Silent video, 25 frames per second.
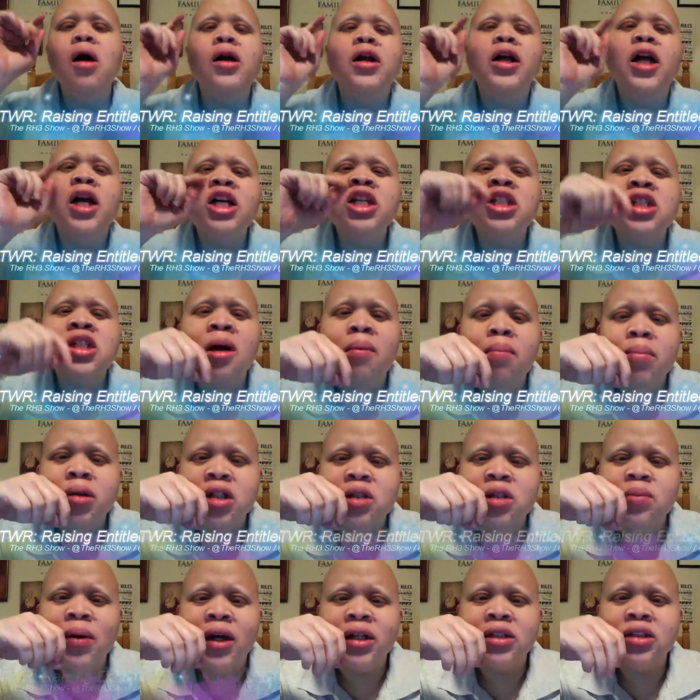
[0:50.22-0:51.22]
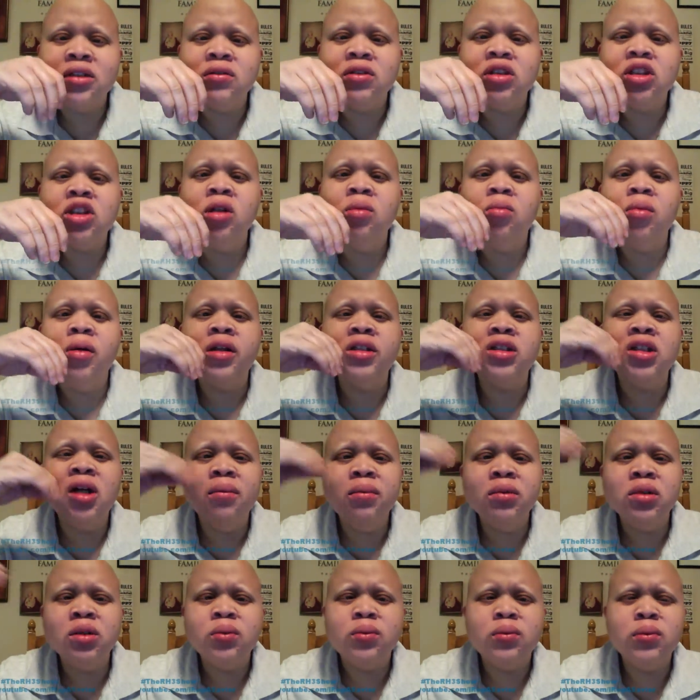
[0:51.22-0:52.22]
in some perspective, excuse me,
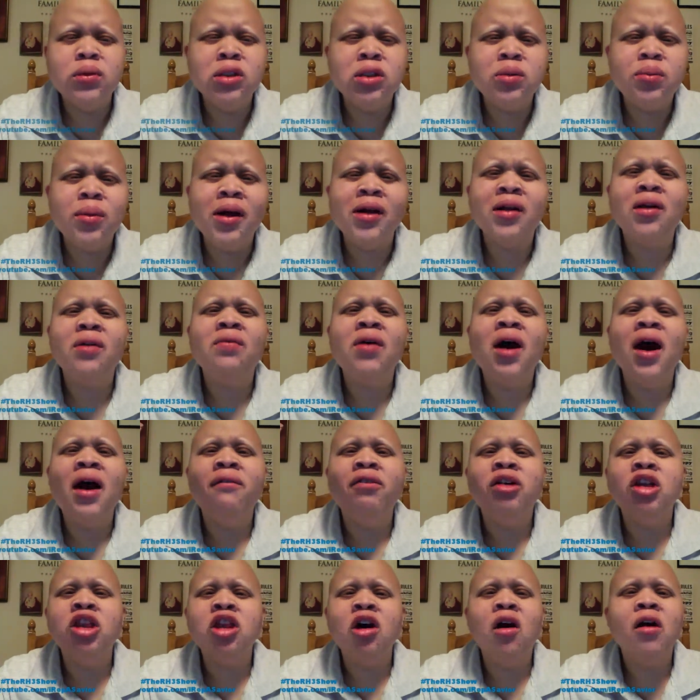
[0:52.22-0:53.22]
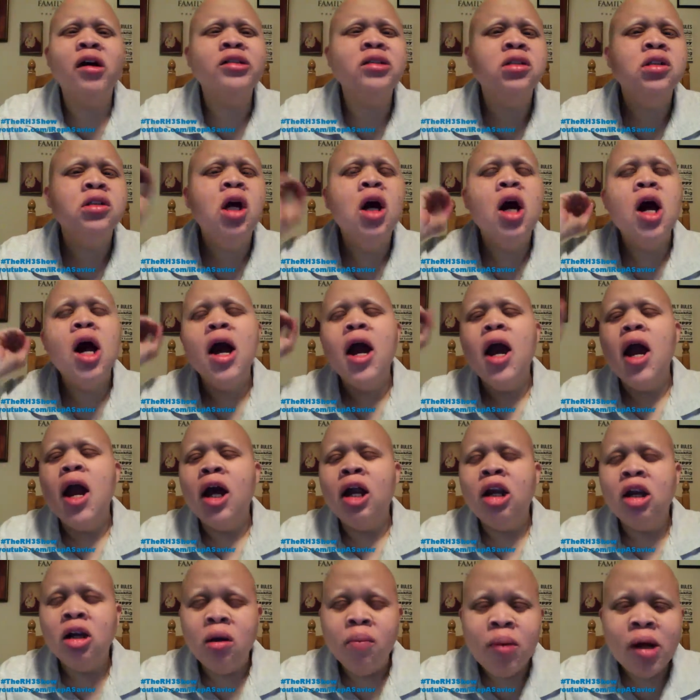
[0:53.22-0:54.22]
some perspective I have a thought and
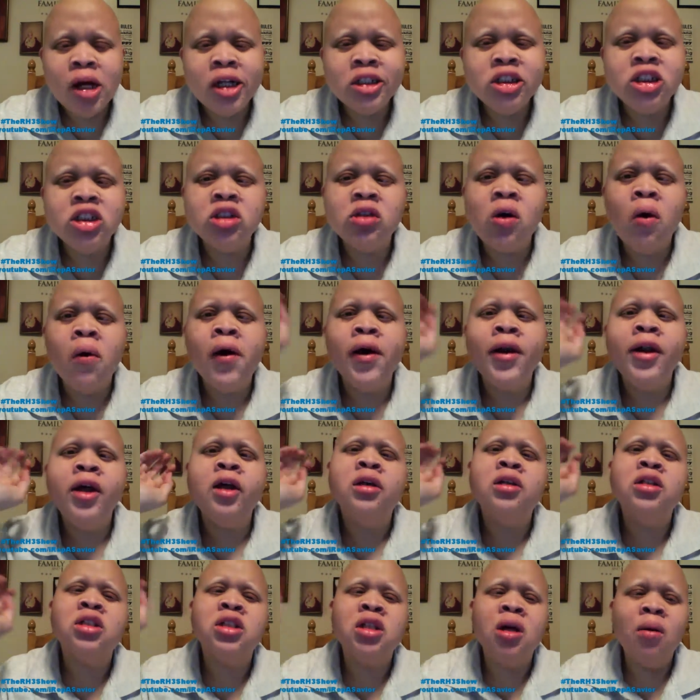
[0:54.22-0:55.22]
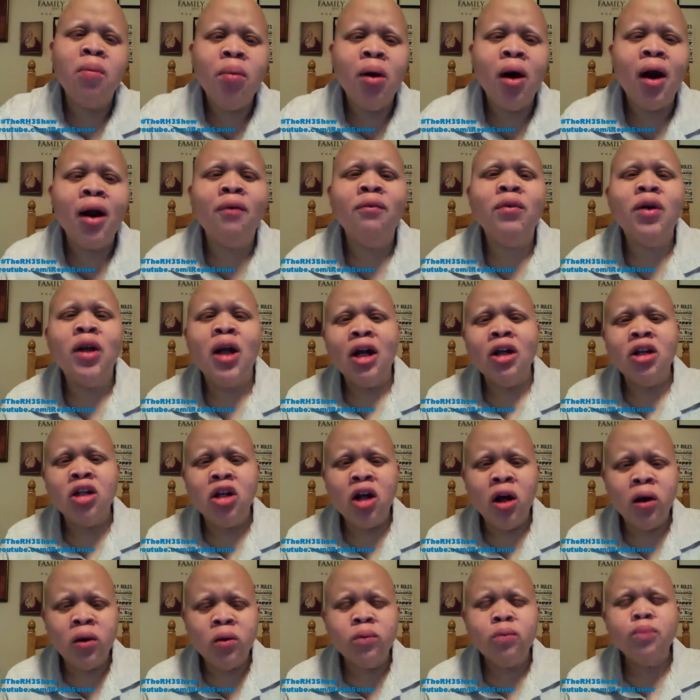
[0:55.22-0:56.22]
an opinion on, and some part of it I
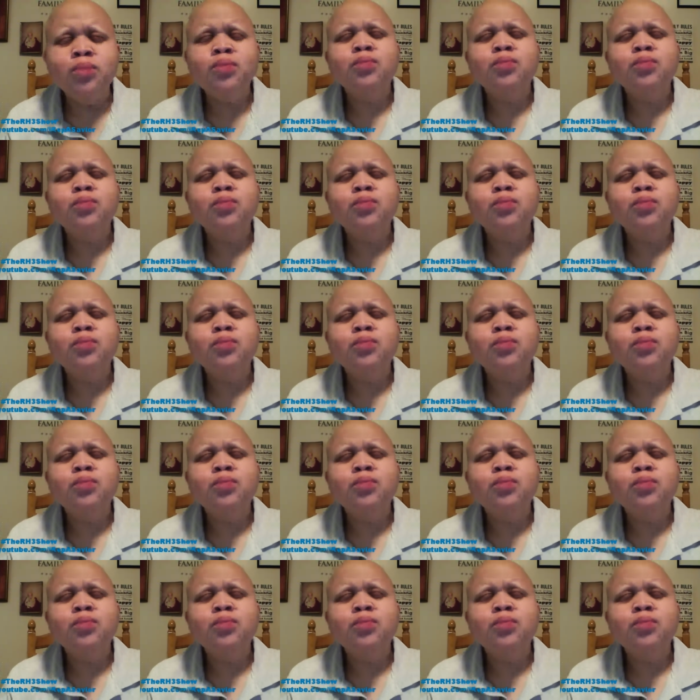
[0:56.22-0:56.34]
don't.